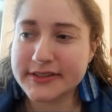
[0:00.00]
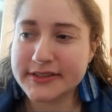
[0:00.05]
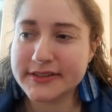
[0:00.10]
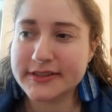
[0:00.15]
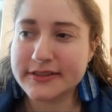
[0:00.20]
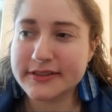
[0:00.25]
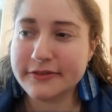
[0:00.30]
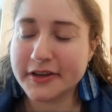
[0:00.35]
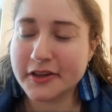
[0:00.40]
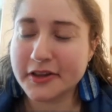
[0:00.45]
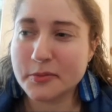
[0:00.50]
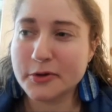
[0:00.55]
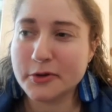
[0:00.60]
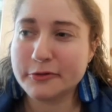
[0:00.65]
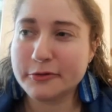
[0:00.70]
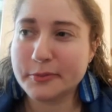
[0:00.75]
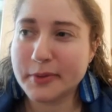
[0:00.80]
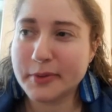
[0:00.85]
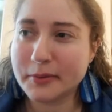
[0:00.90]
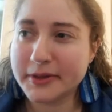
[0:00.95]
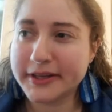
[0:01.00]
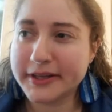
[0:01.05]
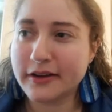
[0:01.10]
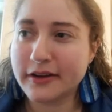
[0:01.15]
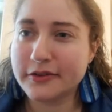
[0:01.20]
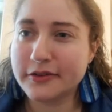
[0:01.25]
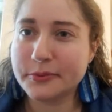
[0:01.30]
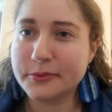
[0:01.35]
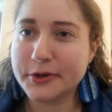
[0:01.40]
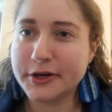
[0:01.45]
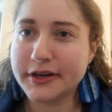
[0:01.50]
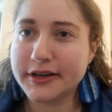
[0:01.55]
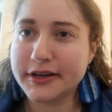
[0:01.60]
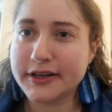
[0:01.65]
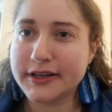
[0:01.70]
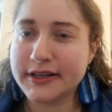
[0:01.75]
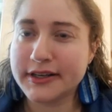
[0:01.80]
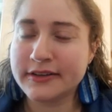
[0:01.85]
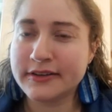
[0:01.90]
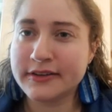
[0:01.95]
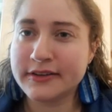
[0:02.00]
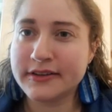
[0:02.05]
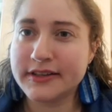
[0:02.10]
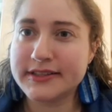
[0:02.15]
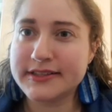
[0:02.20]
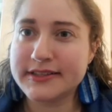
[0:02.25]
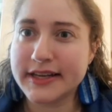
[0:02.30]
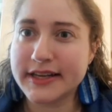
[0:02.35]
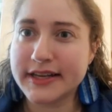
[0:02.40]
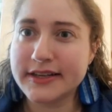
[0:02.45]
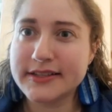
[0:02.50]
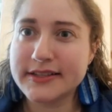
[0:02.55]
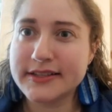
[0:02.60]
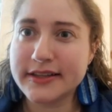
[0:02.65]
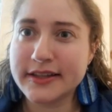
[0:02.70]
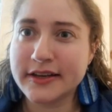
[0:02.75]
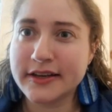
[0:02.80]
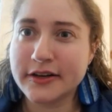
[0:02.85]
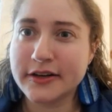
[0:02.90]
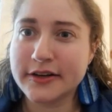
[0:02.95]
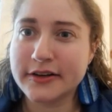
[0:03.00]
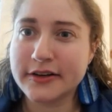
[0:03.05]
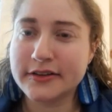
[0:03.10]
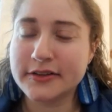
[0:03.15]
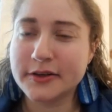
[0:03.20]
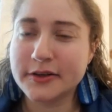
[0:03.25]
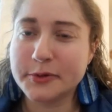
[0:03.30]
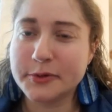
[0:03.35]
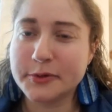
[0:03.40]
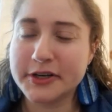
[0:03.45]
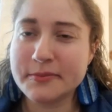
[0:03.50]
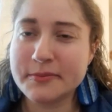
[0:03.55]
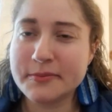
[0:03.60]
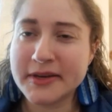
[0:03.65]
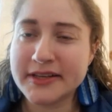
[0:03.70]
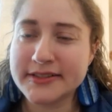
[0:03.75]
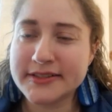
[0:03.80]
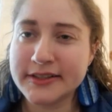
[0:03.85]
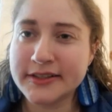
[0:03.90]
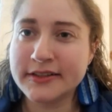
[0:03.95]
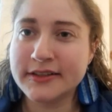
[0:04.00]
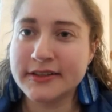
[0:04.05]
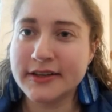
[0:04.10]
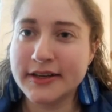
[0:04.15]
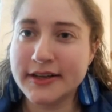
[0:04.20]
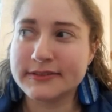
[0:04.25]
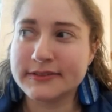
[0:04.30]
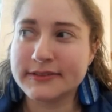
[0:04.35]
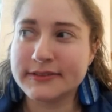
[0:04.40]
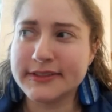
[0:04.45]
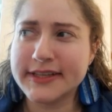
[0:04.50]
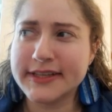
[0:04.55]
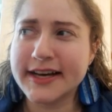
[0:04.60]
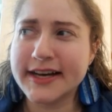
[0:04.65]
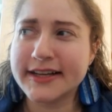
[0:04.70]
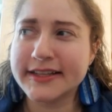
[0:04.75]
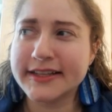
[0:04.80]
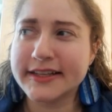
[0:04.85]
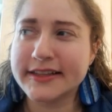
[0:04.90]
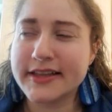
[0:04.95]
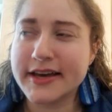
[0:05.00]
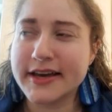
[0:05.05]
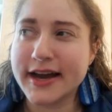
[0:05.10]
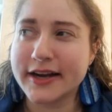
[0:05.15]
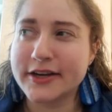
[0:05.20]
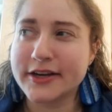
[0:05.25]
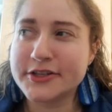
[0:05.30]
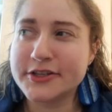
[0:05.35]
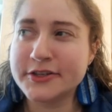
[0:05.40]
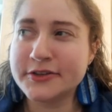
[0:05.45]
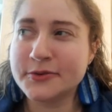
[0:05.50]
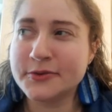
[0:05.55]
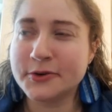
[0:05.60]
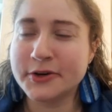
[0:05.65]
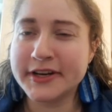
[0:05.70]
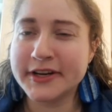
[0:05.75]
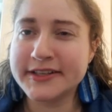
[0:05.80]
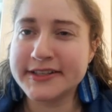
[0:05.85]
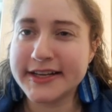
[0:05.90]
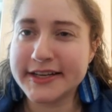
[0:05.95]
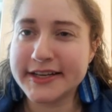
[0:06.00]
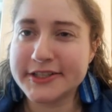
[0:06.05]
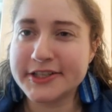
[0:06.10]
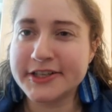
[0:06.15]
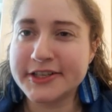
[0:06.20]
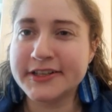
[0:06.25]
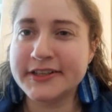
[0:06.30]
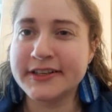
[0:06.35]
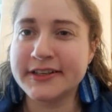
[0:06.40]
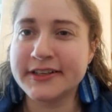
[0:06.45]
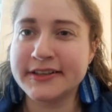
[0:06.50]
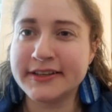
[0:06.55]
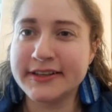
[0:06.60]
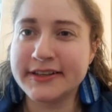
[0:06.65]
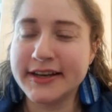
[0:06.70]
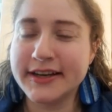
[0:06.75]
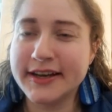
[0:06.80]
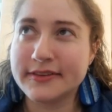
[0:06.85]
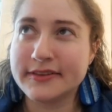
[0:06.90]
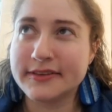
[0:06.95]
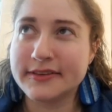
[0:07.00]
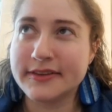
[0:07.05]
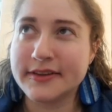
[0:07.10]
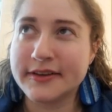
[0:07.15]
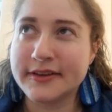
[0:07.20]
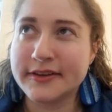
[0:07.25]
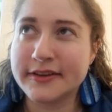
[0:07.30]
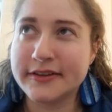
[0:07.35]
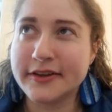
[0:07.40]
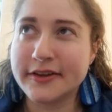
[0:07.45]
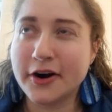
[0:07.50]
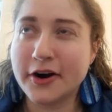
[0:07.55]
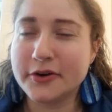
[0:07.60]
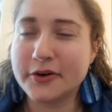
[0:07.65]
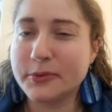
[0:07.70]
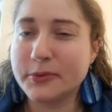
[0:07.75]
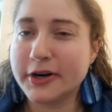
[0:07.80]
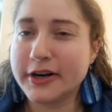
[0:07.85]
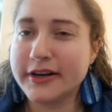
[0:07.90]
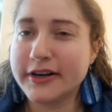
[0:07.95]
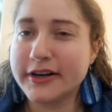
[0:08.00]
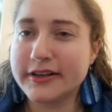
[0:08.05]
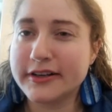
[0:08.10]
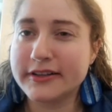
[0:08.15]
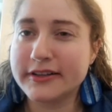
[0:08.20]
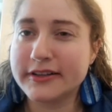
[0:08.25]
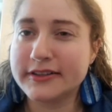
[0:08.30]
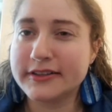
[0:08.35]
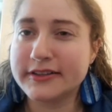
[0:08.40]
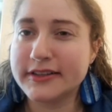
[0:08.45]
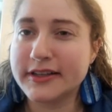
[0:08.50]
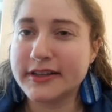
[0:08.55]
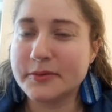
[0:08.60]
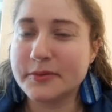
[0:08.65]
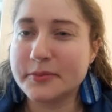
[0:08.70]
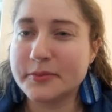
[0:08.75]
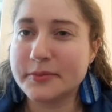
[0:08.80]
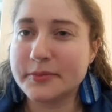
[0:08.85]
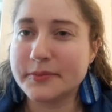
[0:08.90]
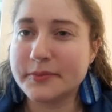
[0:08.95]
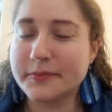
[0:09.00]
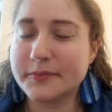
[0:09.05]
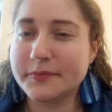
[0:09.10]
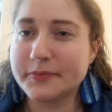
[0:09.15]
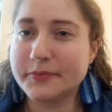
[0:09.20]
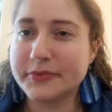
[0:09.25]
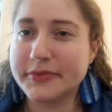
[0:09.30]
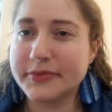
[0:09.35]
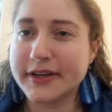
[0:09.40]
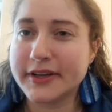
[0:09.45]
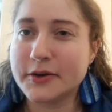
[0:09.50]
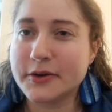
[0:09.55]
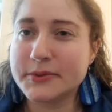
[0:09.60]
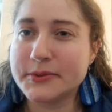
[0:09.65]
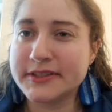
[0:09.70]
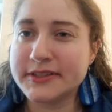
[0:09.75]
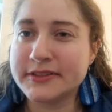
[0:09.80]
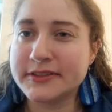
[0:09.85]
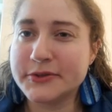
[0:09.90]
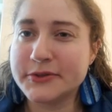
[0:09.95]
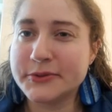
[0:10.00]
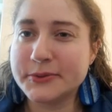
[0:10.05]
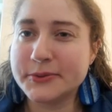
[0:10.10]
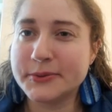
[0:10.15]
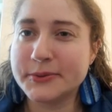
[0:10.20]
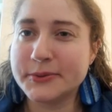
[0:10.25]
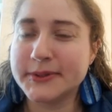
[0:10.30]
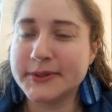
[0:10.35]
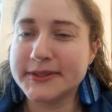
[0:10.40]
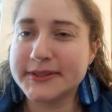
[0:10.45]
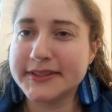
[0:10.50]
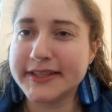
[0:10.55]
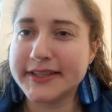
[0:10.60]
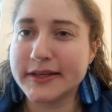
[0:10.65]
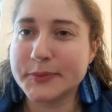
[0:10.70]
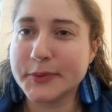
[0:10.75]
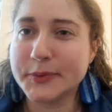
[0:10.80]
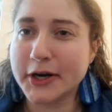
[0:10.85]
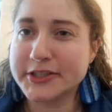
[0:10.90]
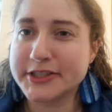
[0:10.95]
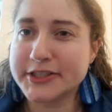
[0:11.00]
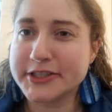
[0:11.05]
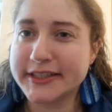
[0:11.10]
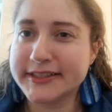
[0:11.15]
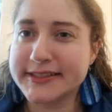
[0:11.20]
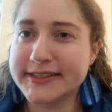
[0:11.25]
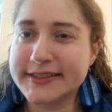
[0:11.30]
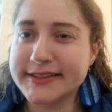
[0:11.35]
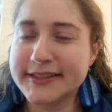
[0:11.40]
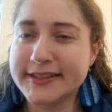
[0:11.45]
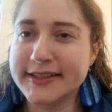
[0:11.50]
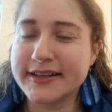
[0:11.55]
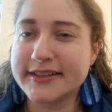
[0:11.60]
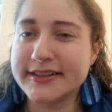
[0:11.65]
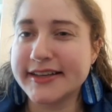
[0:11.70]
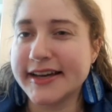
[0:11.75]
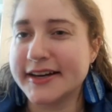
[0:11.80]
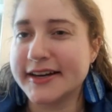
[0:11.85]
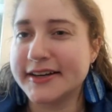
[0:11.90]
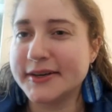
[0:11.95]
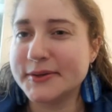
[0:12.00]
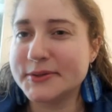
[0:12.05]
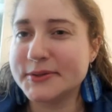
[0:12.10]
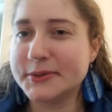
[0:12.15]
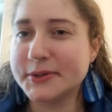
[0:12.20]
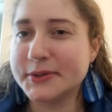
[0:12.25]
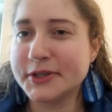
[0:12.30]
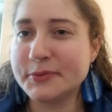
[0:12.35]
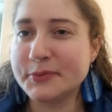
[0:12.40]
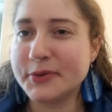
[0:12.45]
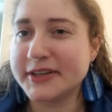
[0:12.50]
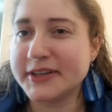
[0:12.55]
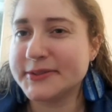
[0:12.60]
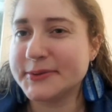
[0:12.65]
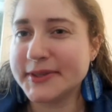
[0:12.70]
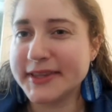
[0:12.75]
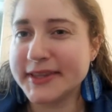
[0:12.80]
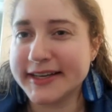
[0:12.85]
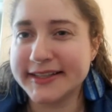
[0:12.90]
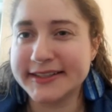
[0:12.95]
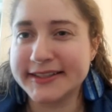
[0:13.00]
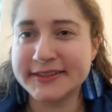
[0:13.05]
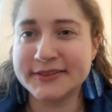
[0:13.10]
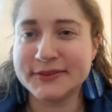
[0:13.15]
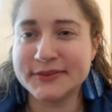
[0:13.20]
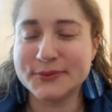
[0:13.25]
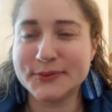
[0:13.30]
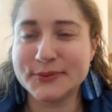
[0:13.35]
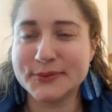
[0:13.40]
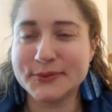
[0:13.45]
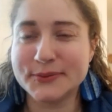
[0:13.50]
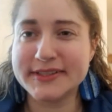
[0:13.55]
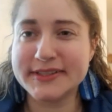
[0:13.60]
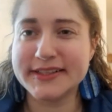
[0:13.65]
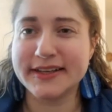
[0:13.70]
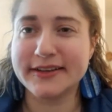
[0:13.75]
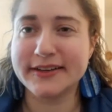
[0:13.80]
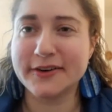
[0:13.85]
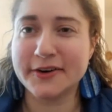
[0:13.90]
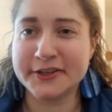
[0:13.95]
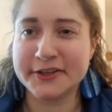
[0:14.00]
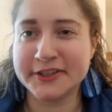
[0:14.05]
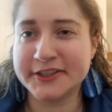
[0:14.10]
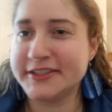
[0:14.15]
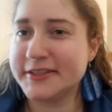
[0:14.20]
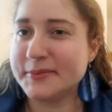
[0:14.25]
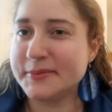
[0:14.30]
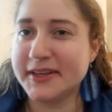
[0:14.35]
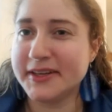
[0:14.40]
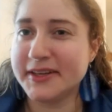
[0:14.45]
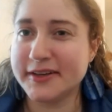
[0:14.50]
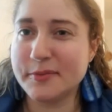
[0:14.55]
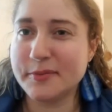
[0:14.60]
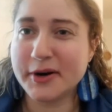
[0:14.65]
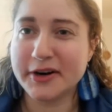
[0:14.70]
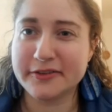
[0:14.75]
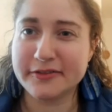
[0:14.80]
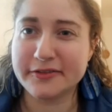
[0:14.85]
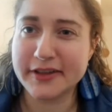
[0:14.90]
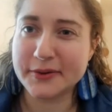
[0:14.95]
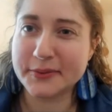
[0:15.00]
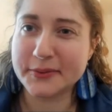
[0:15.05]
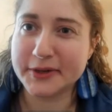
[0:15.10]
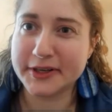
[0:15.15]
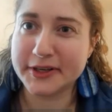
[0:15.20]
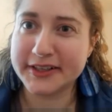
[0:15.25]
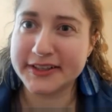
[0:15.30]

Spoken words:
available for public health work in the States, I think, are pretty amazing. Yeah, like the action orientation and the hard work that goes into like projects. Yeah, I was really impressed with that and was like honored to be a part of that work.